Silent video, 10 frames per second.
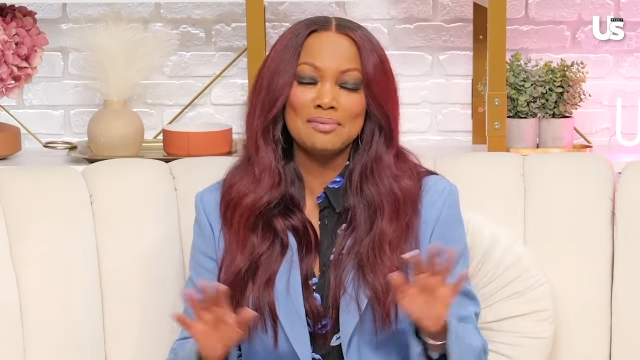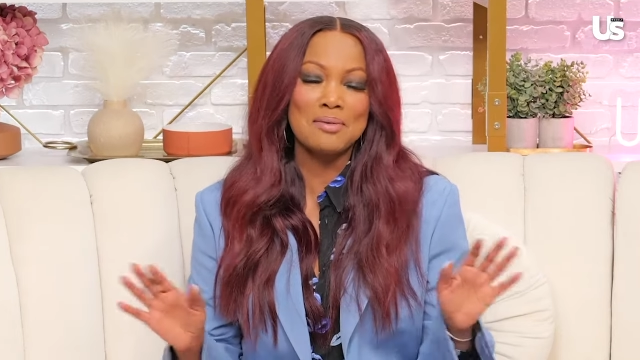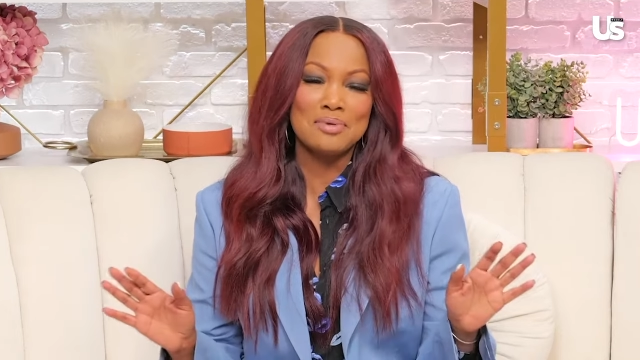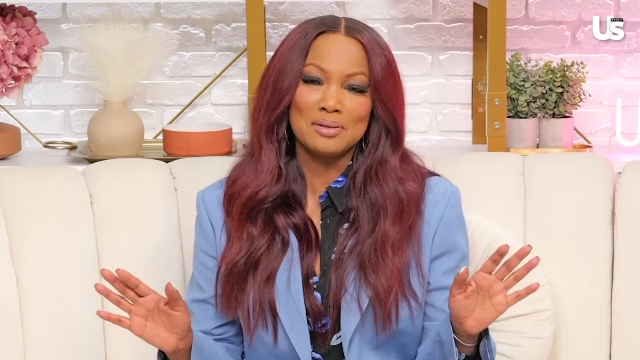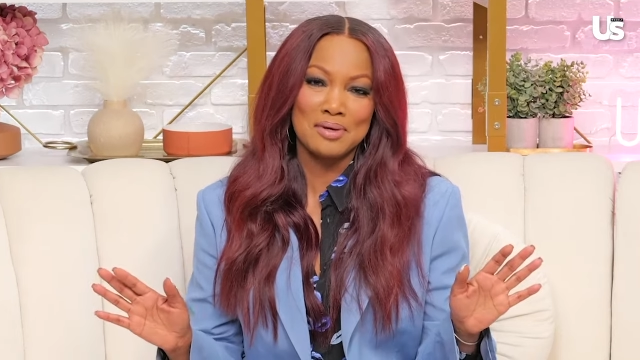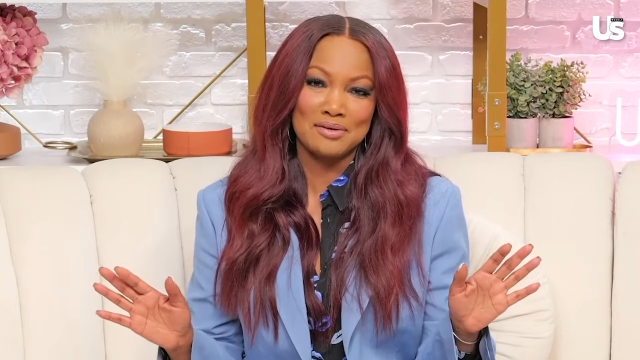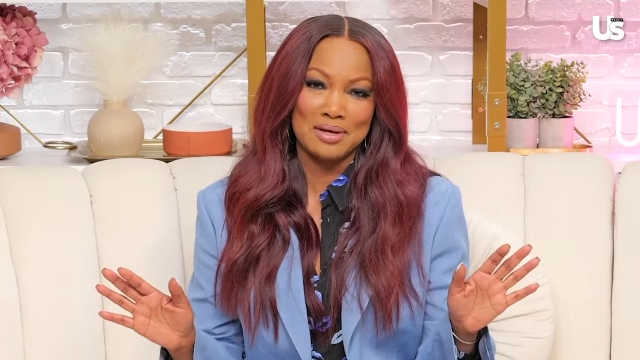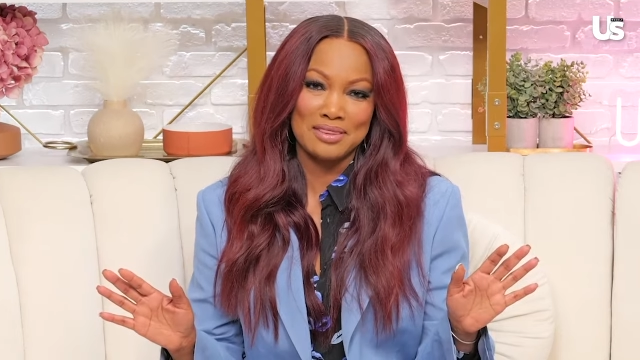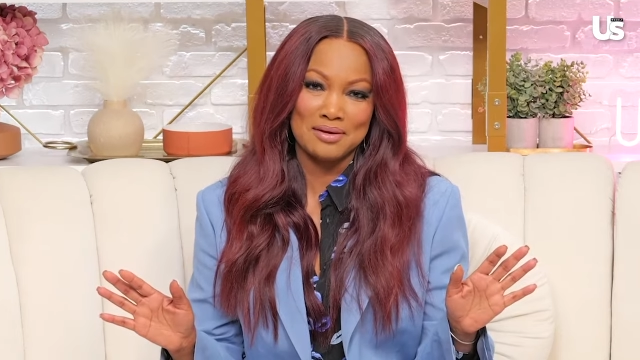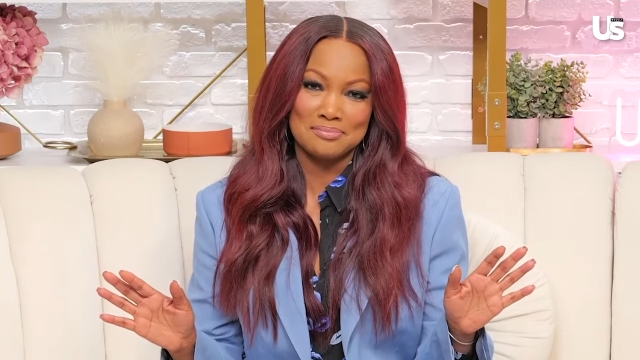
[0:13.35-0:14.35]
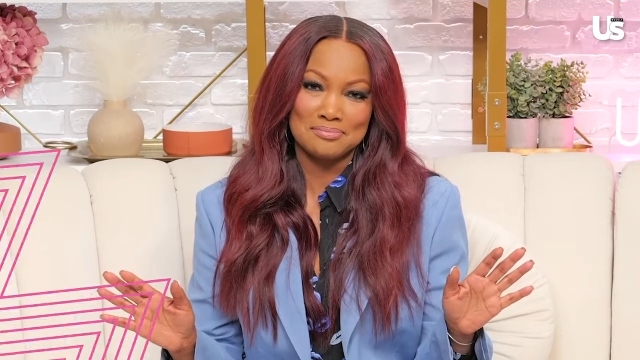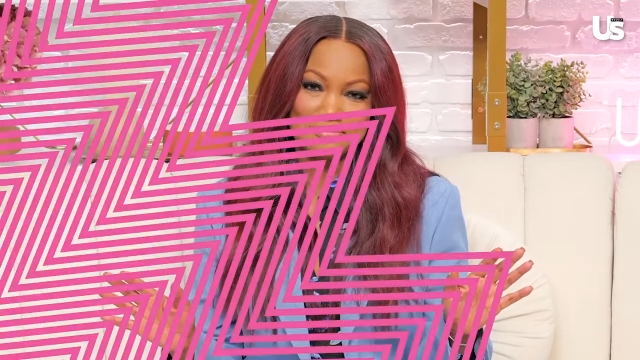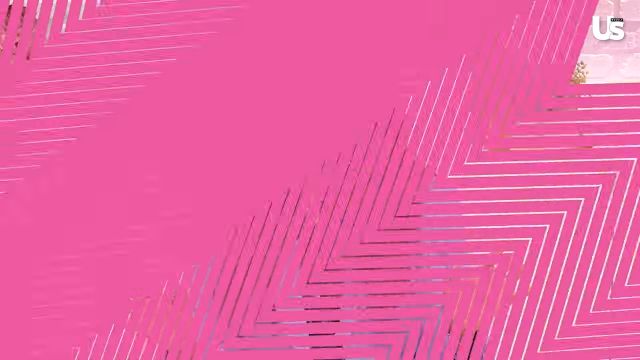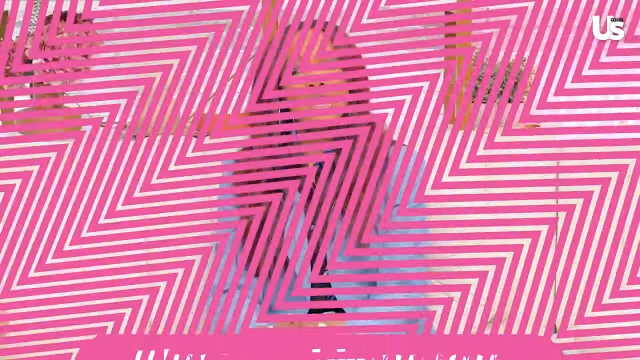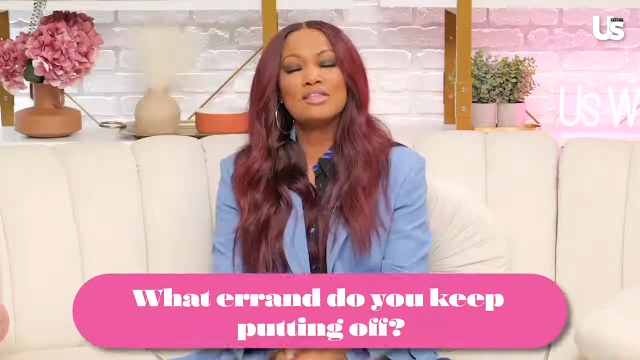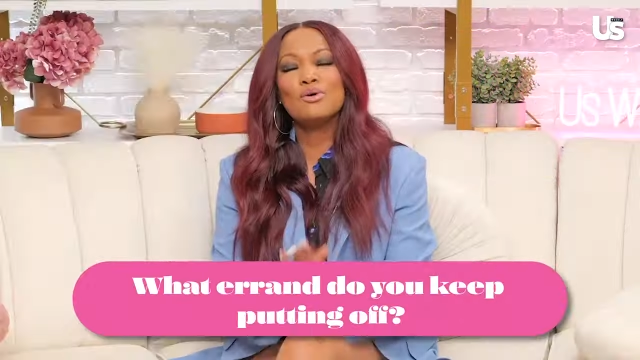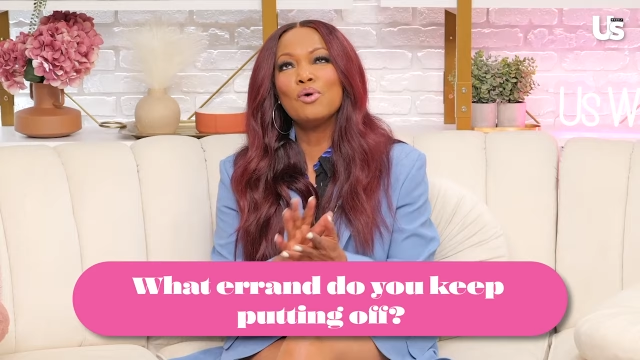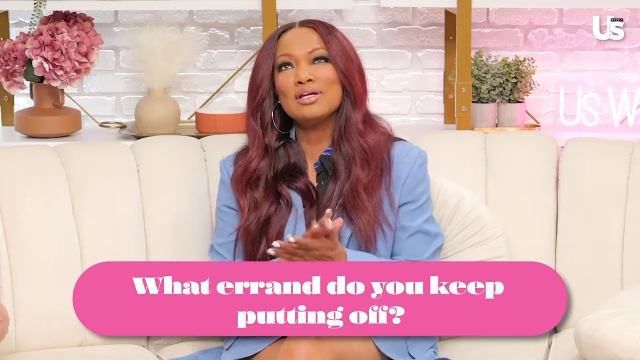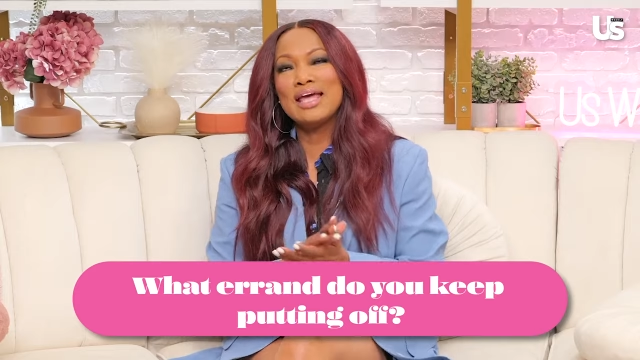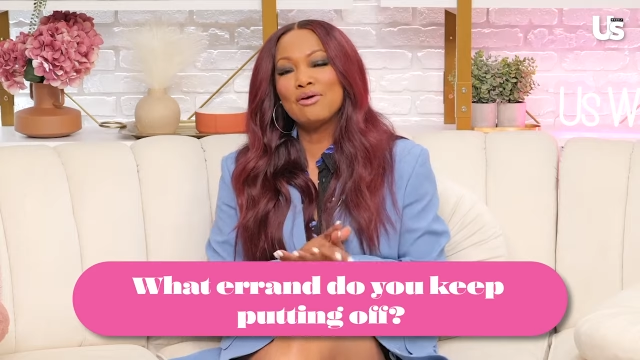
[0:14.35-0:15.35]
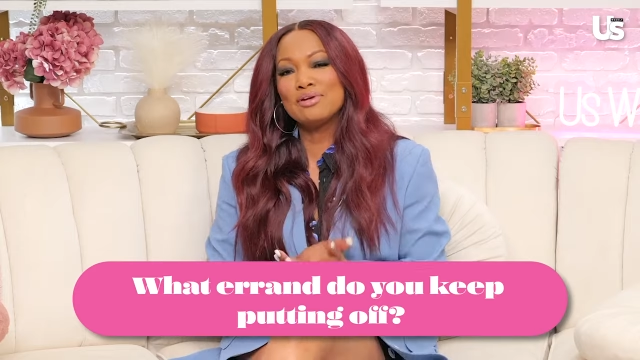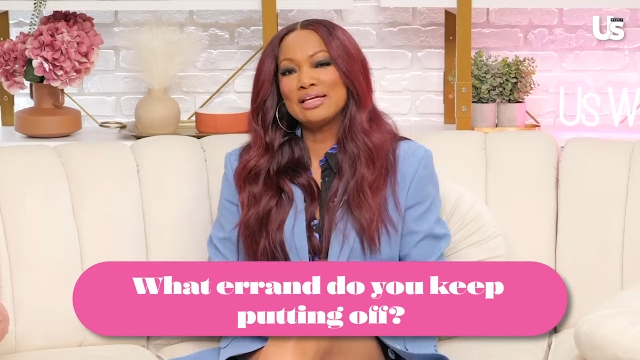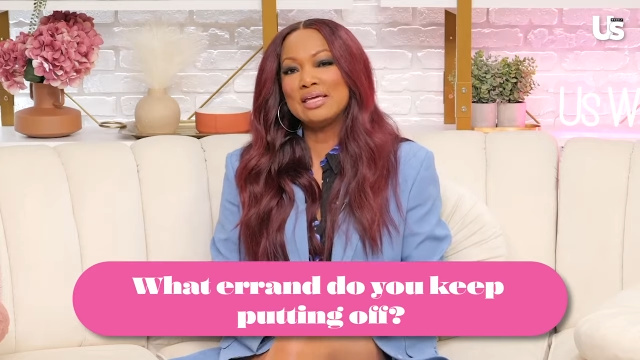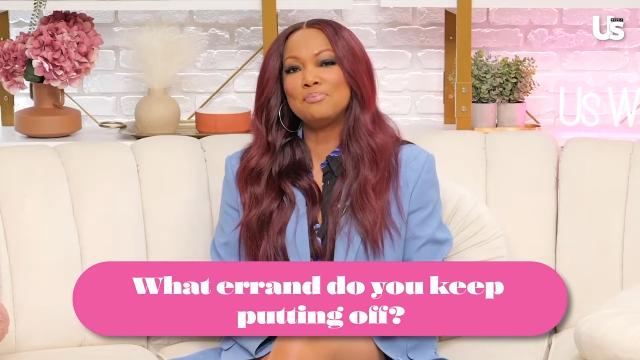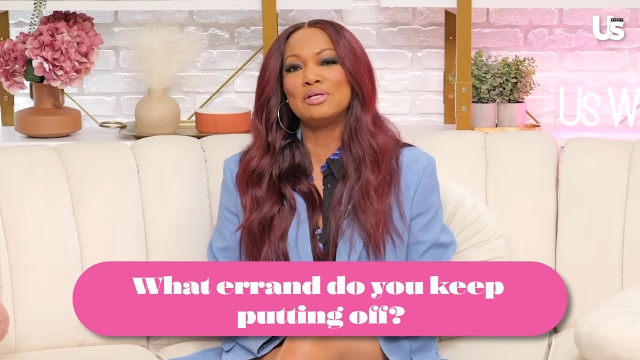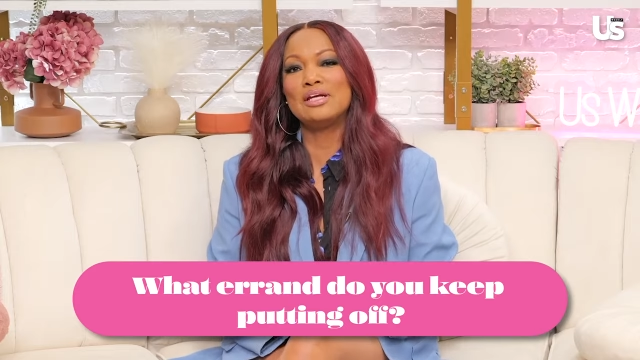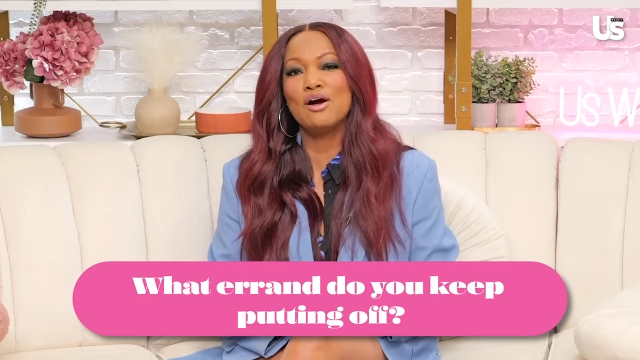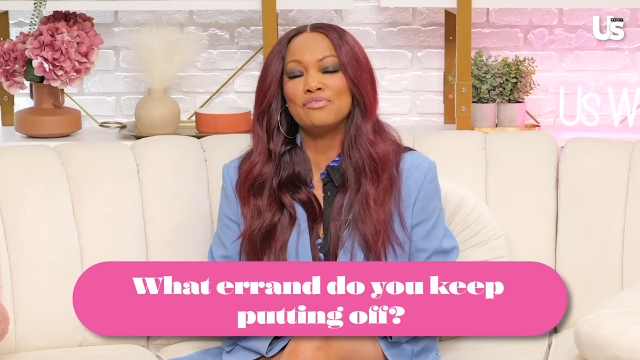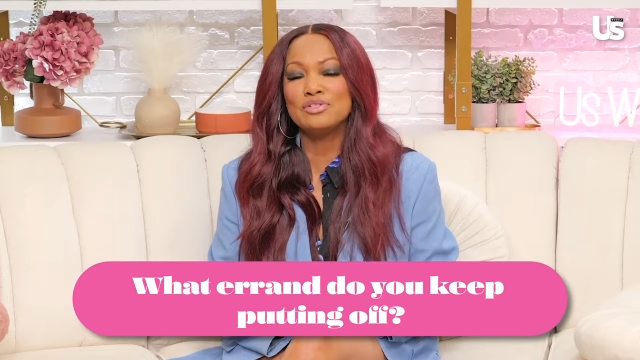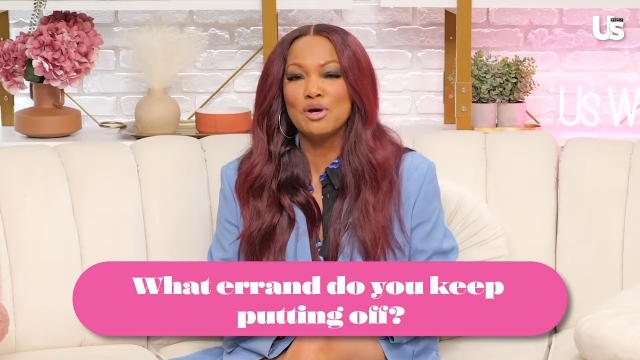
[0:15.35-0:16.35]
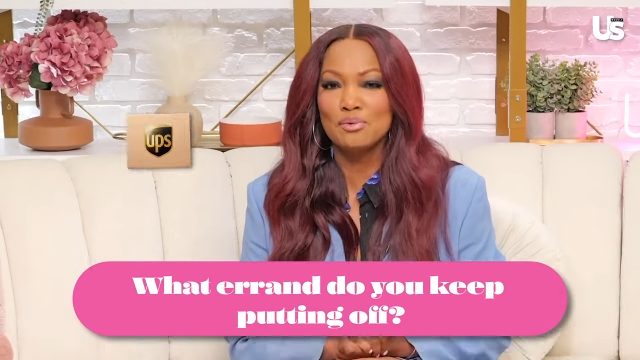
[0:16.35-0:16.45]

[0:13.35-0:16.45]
I'm not being paid by them. Uh, the one errand I keep putting off is